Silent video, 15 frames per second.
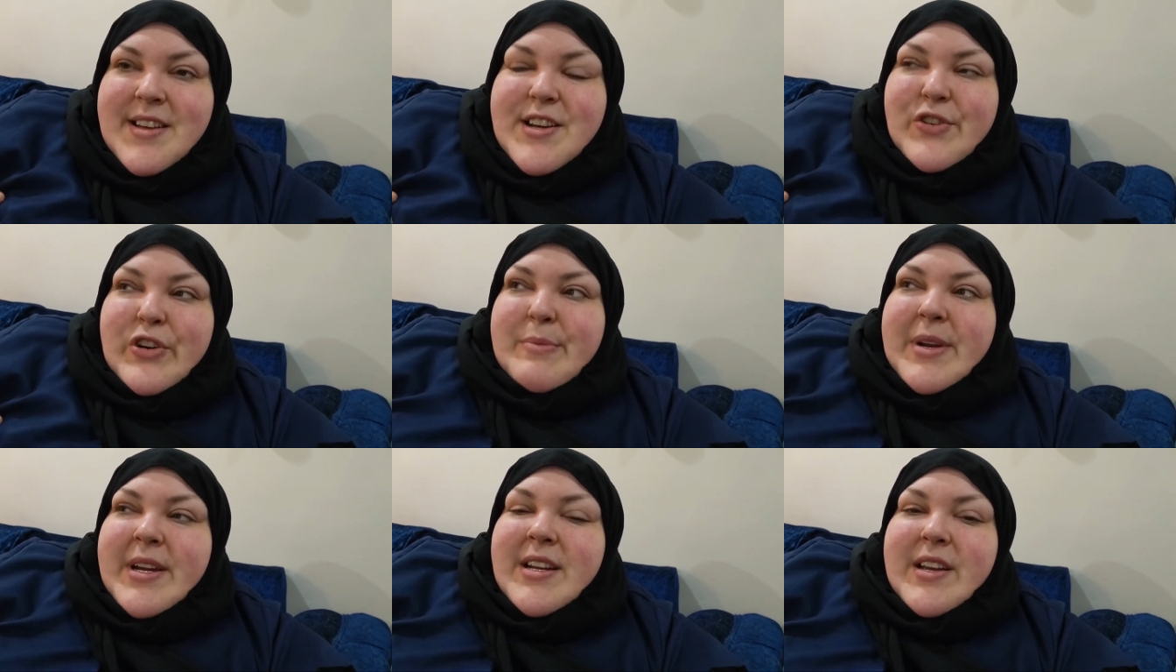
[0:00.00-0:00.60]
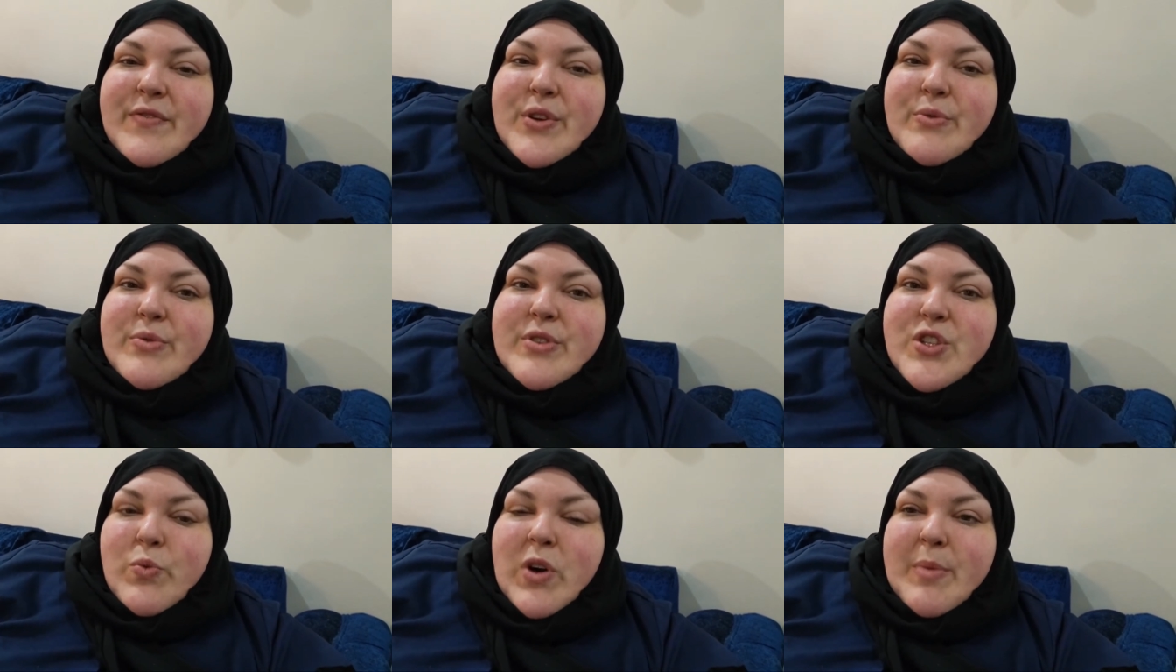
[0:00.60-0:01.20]
You know what I mean? If you
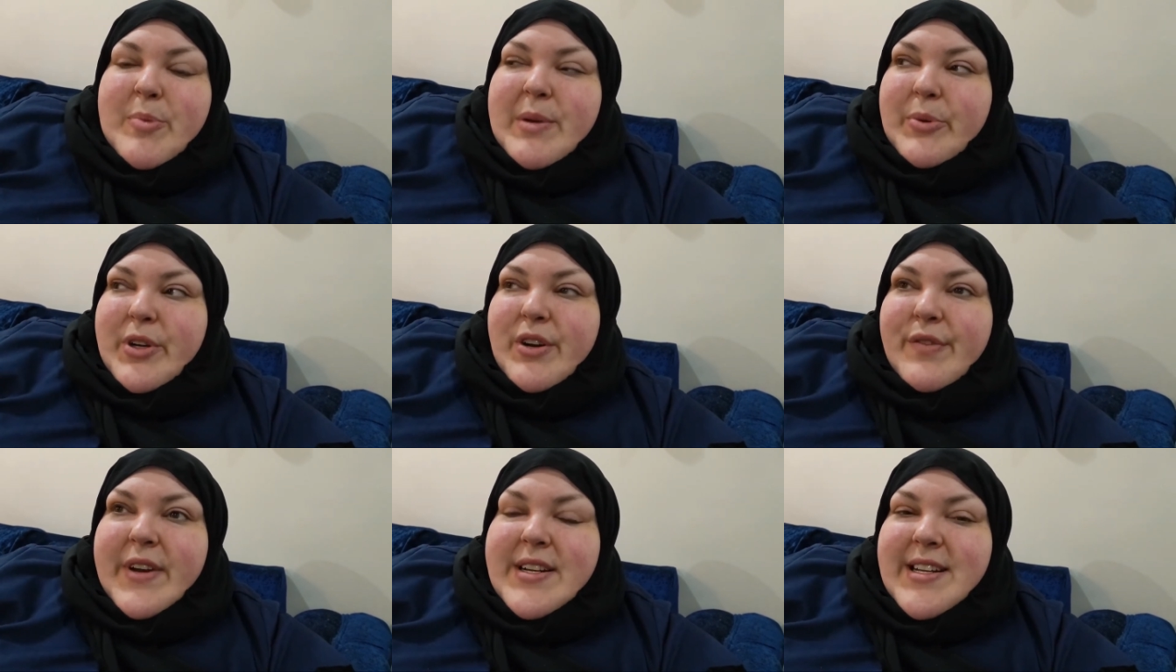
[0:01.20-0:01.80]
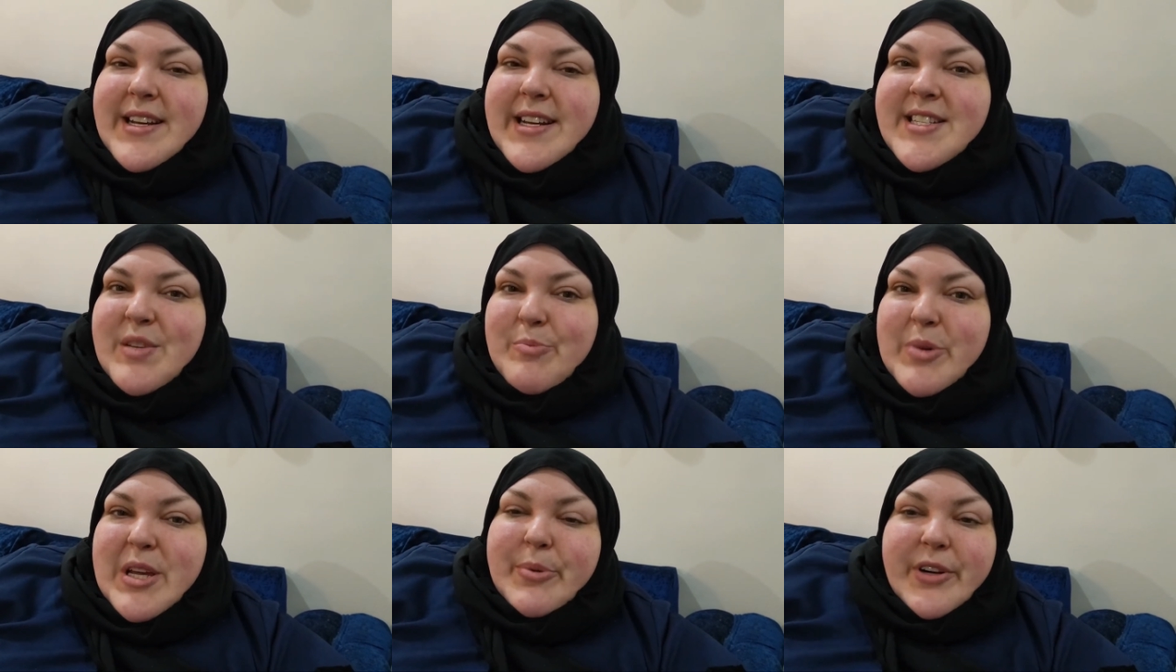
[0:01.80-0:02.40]
swat people, you're affecting
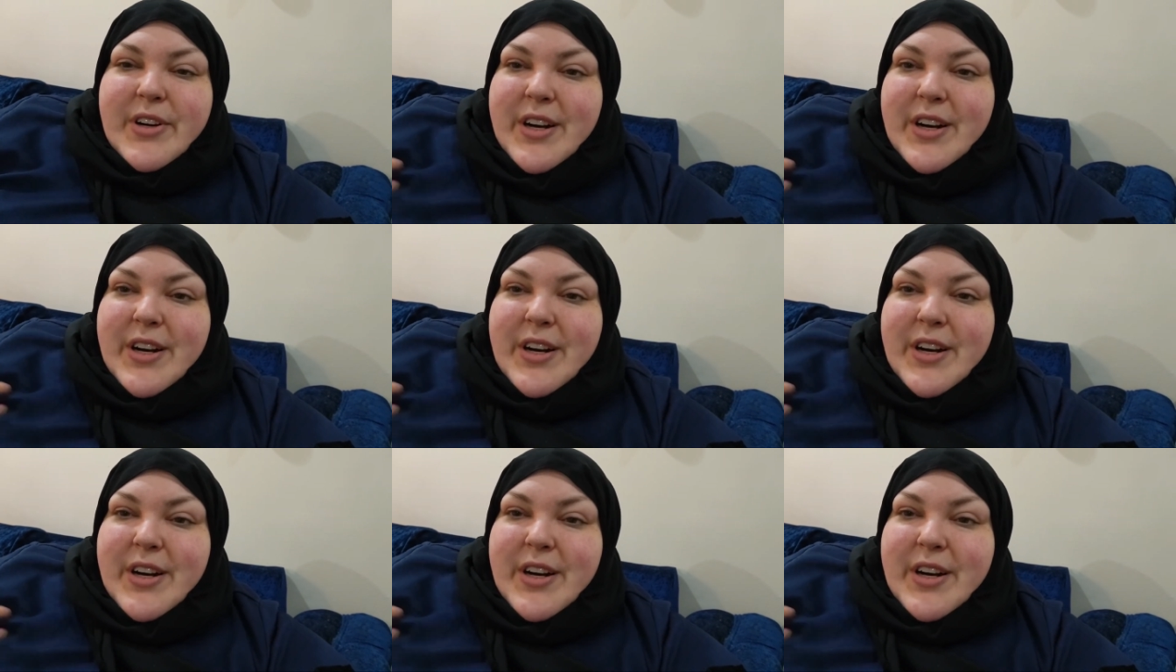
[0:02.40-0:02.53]
innocent people.